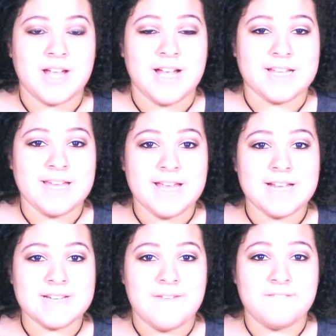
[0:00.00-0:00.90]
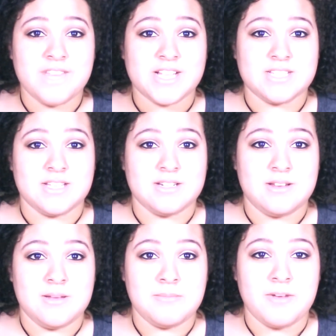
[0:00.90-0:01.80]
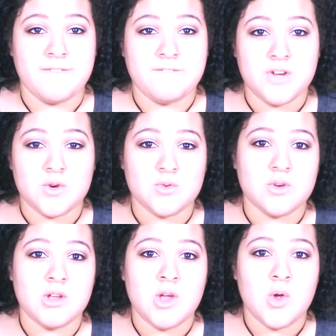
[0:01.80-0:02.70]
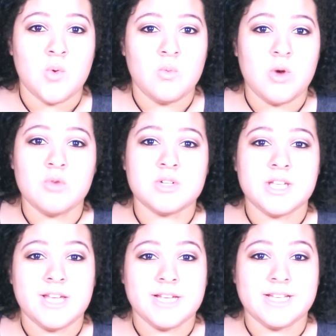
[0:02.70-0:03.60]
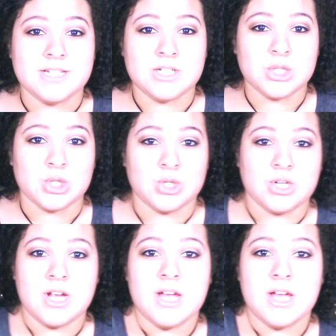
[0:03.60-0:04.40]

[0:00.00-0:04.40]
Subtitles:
I can't fix it. My phone won't get darker.